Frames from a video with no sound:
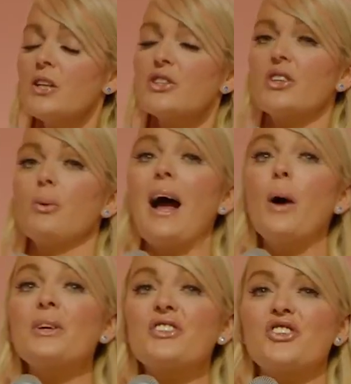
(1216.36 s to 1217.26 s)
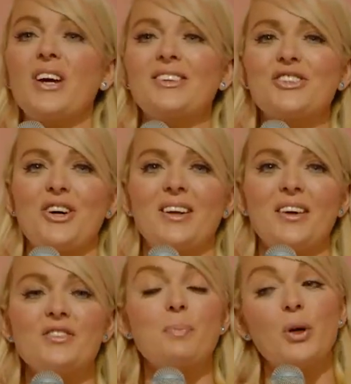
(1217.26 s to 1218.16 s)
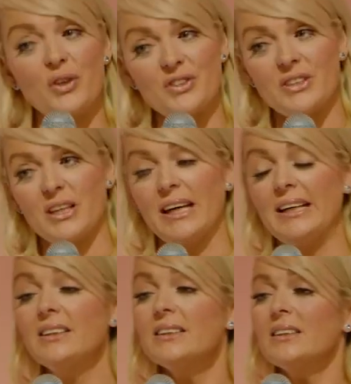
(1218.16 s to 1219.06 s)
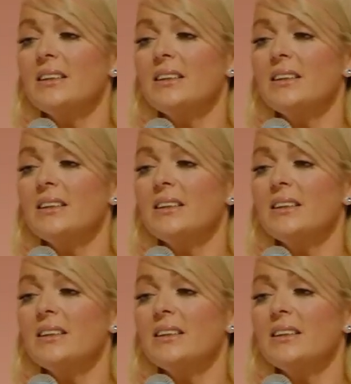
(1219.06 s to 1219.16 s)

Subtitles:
So how it's changed our lives personally,